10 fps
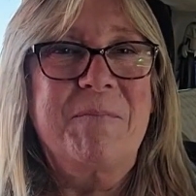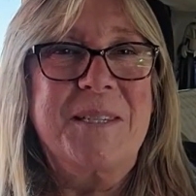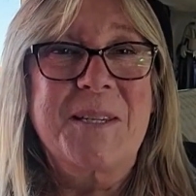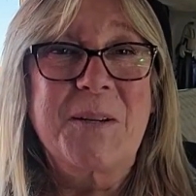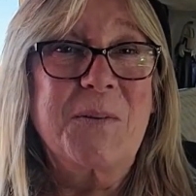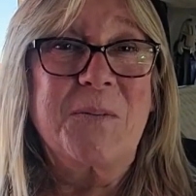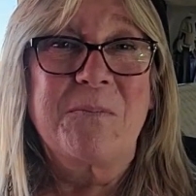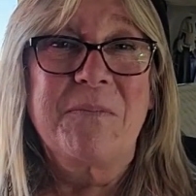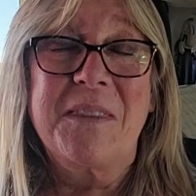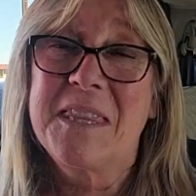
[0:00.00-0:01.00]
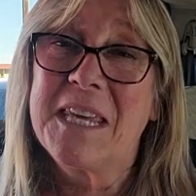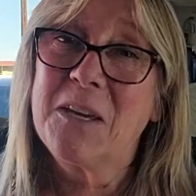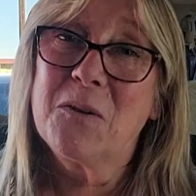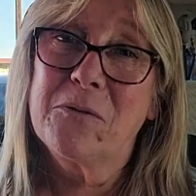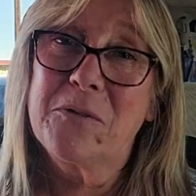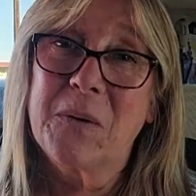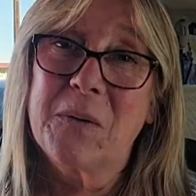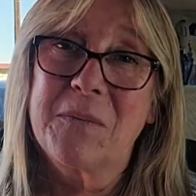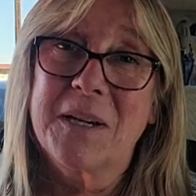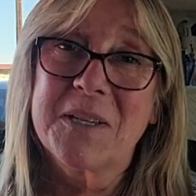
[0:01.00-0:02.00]
So thank you
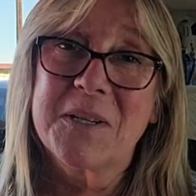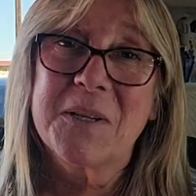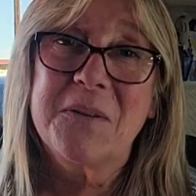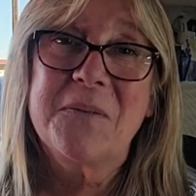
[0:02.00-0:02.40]
very much.